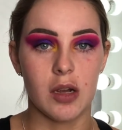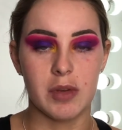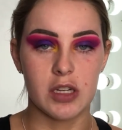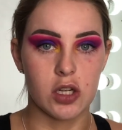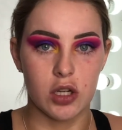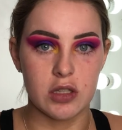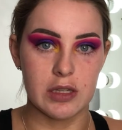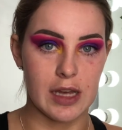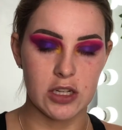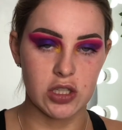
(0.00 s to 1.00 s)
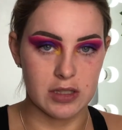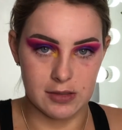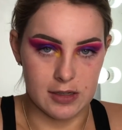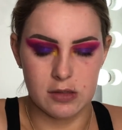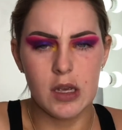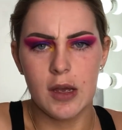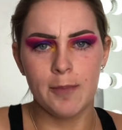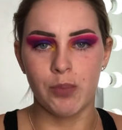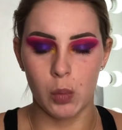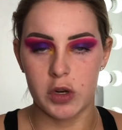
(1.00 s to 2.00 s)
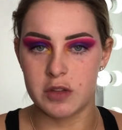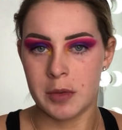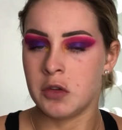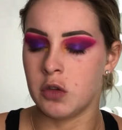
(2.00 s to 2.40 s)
I mean, it coats your lashes, it does what it's meant to.